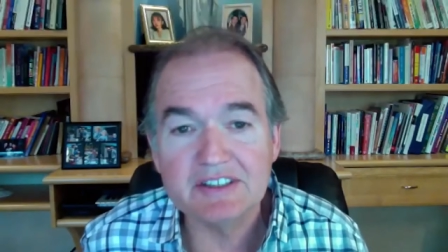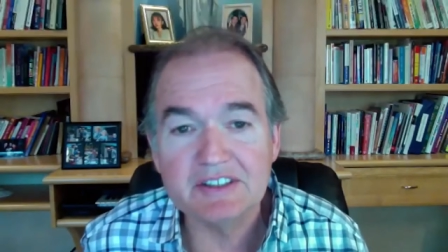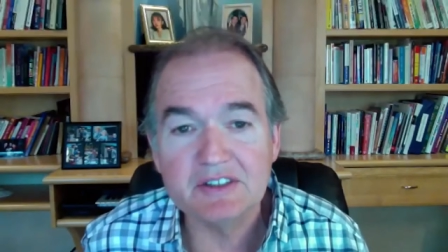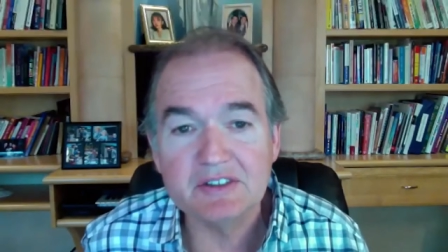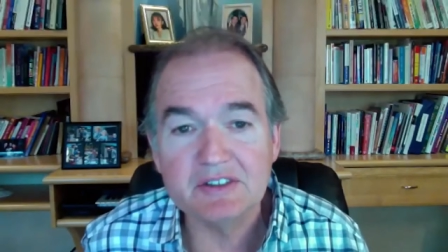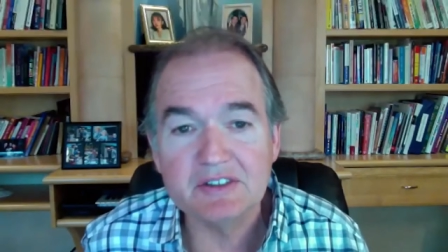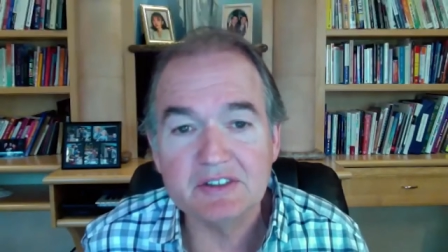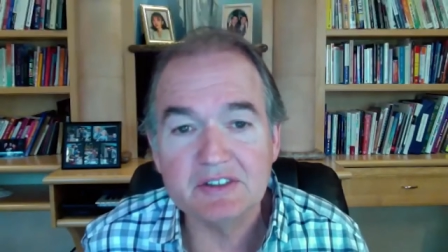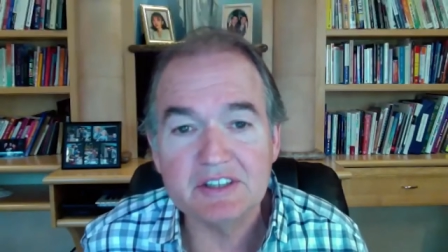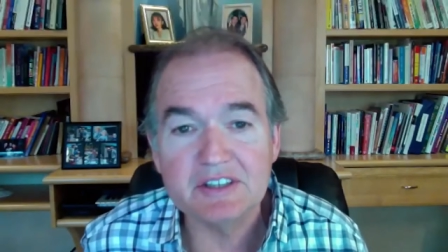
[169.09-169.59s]

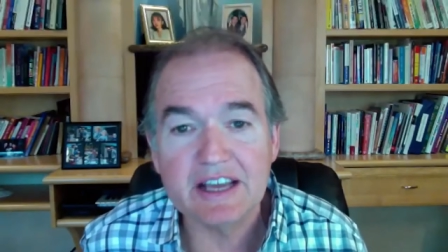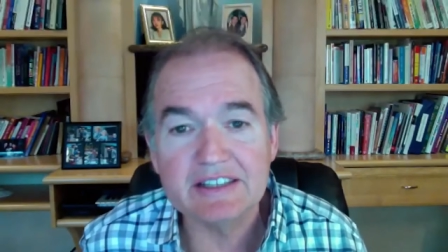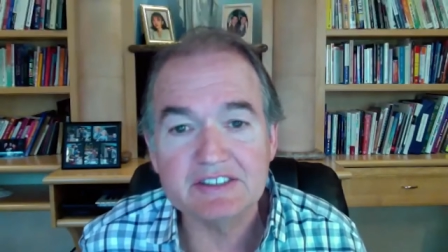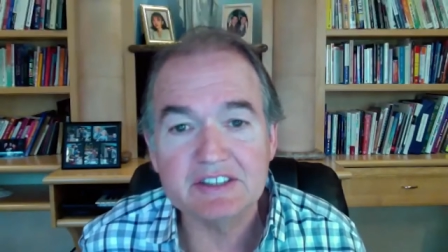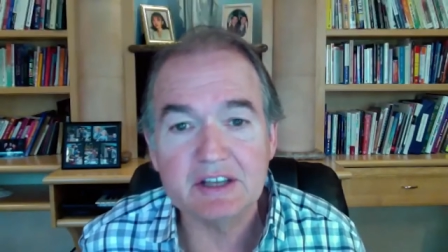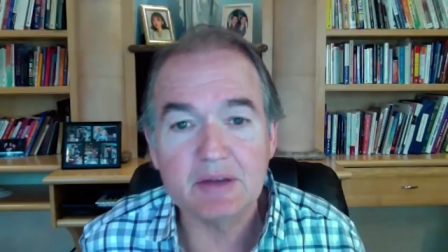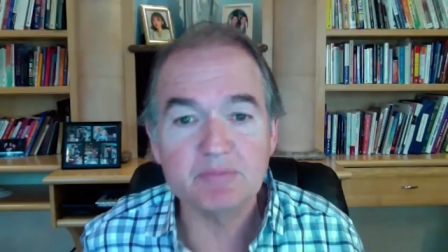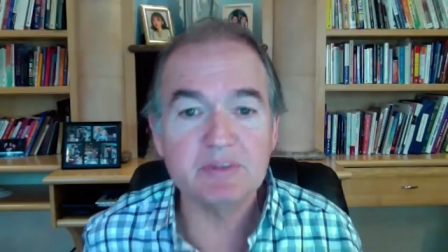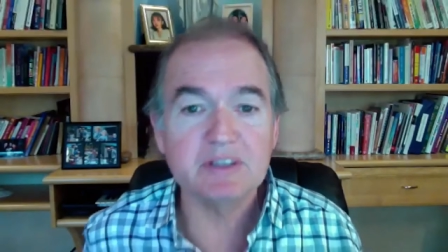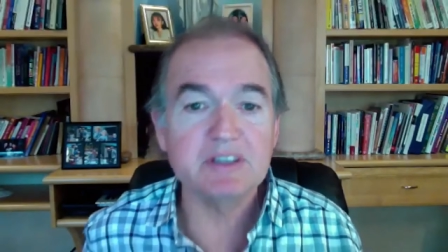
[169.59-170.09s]
you take
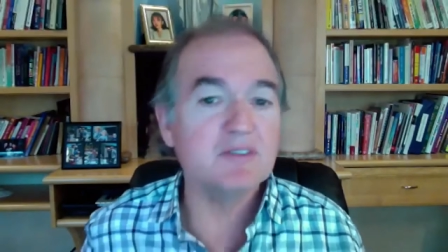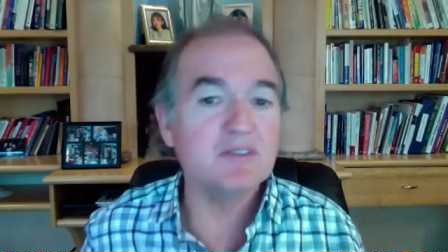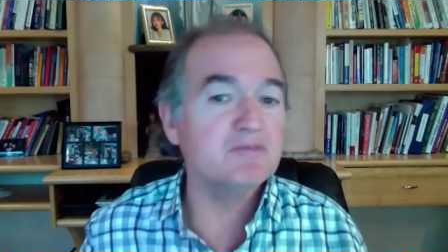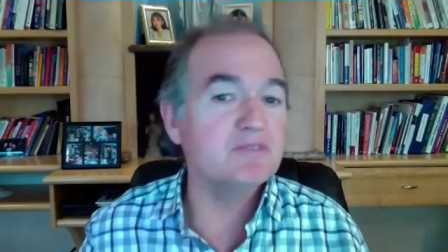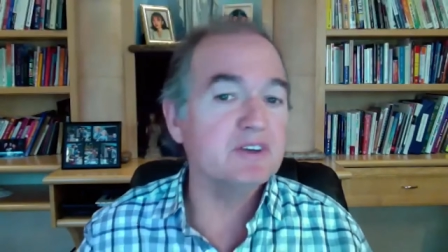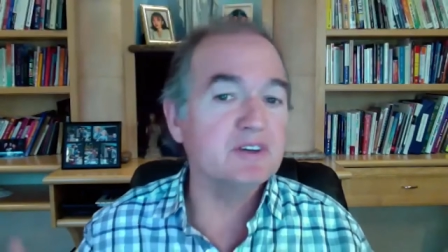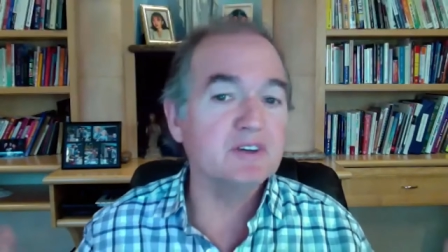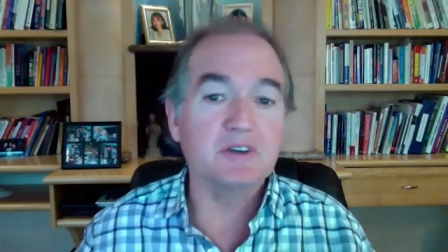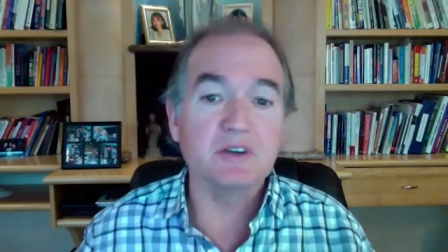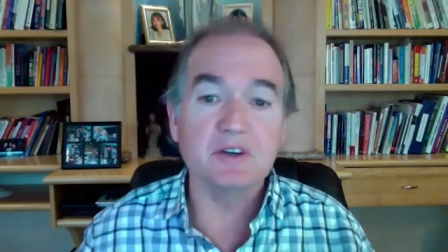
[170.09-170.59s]
something, you
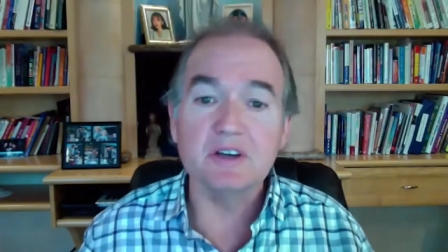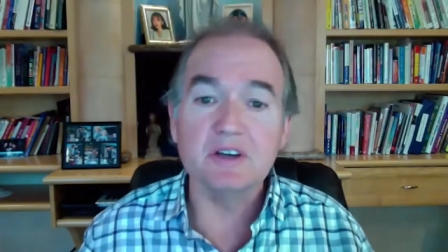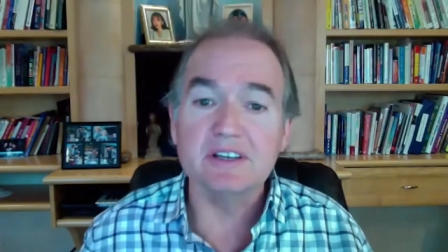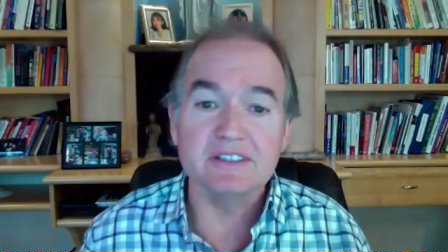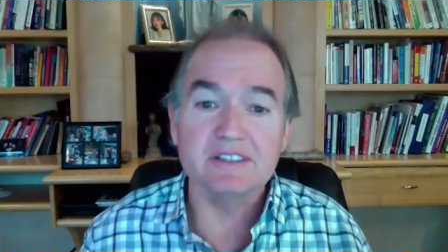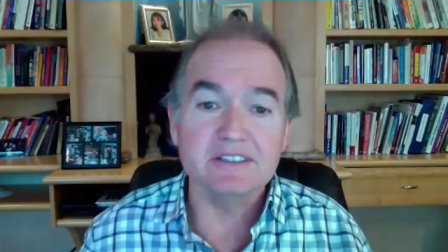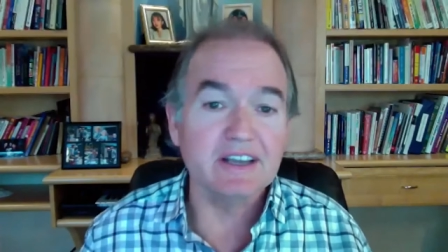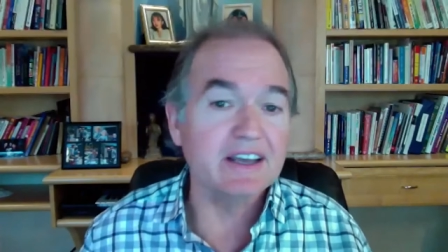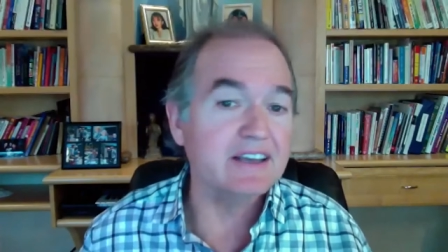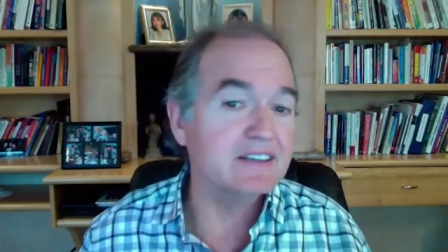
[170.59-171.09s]
feel
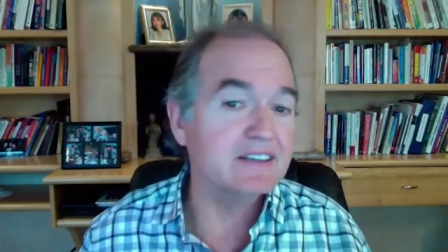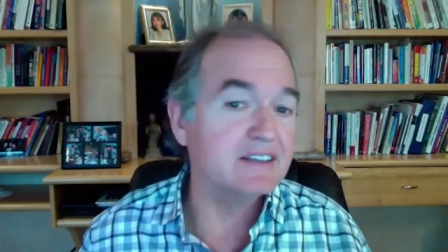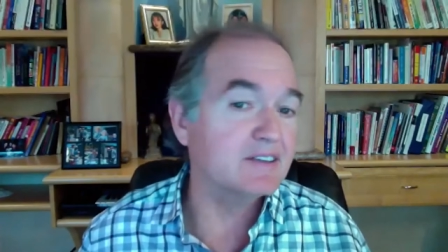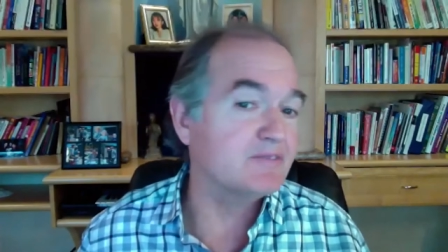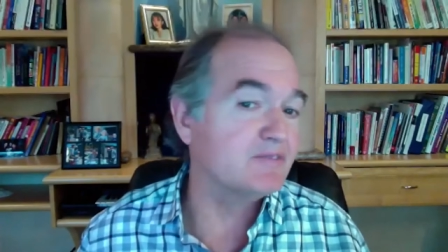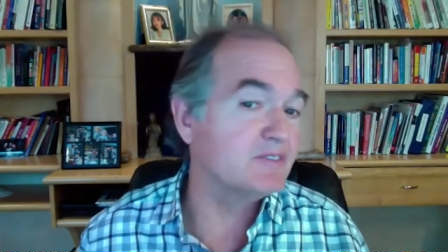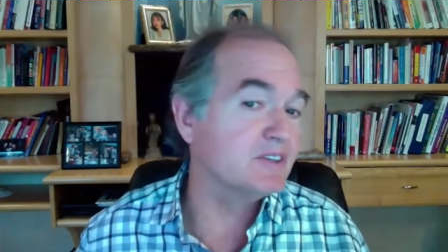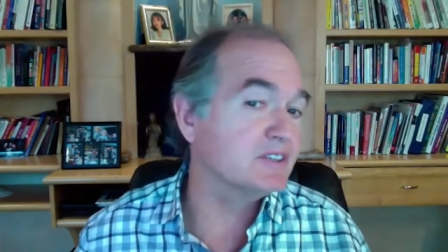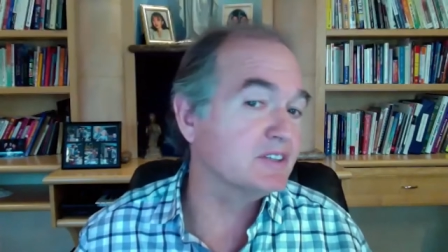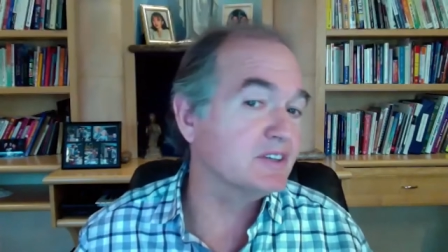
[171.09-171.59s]
good,
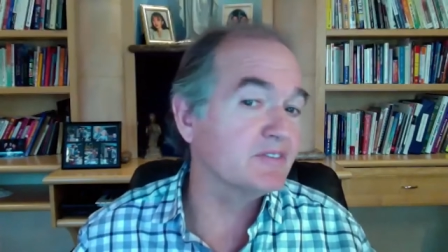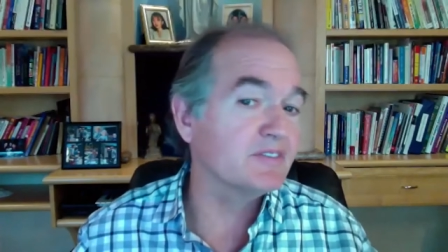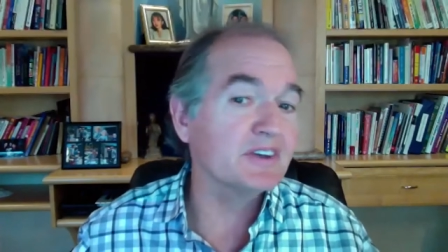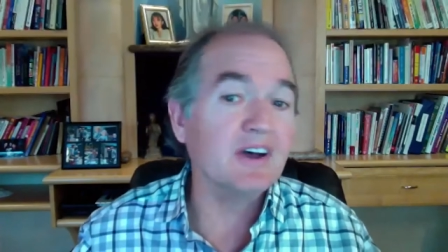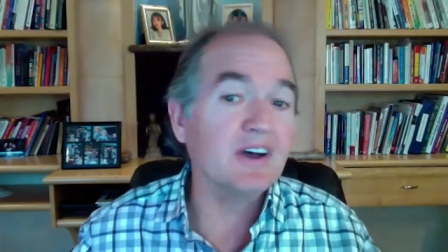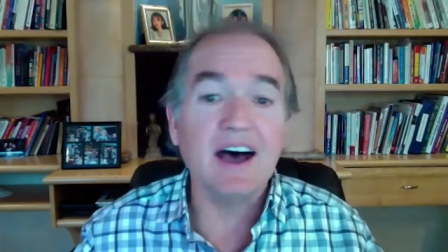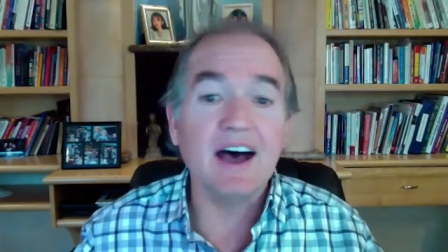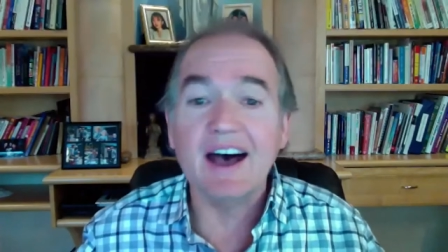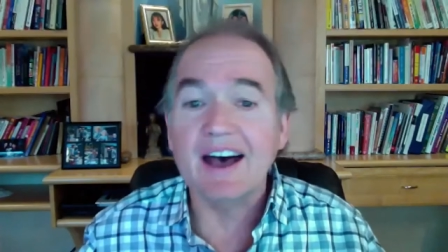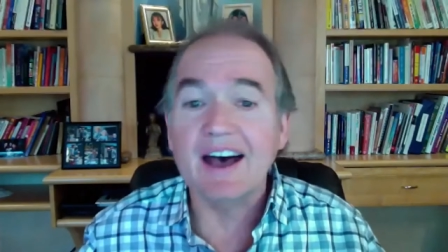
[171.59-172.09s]
you feel
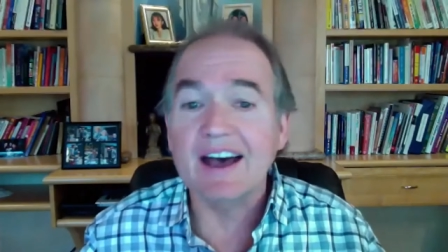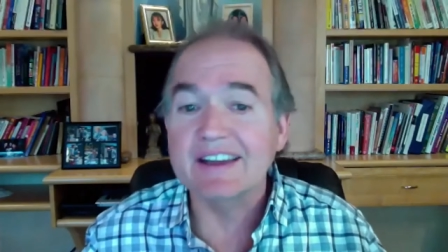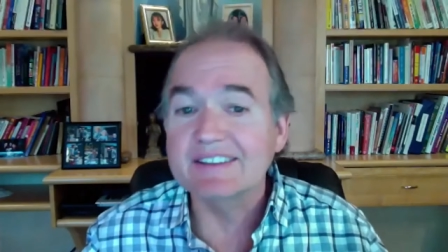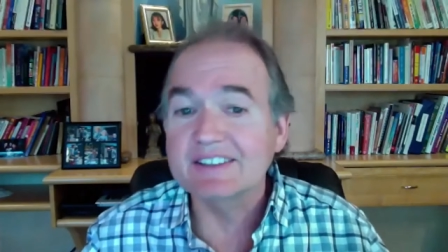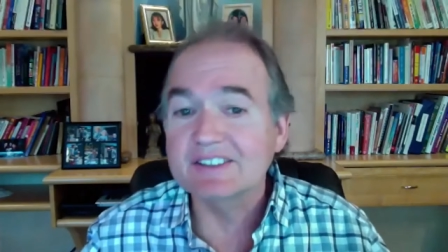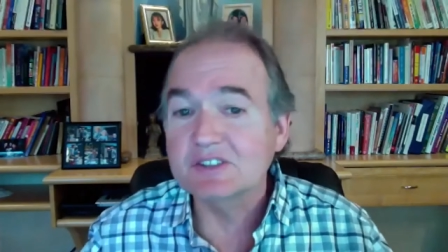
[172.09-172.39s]
high, this